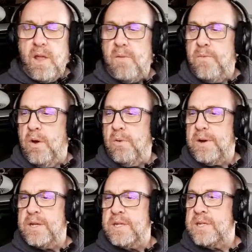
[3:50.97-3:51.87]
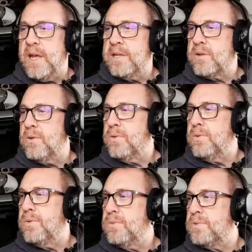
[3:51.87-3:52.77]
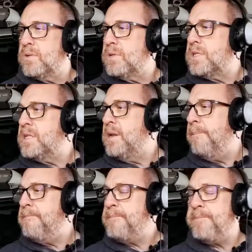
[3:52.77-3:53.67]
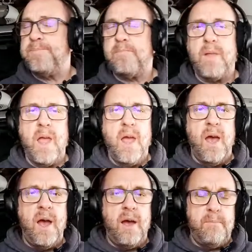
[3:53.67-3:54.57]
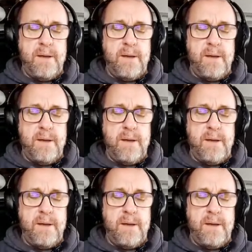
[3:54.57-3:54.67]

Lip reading: No worries, Esco Twisted. No,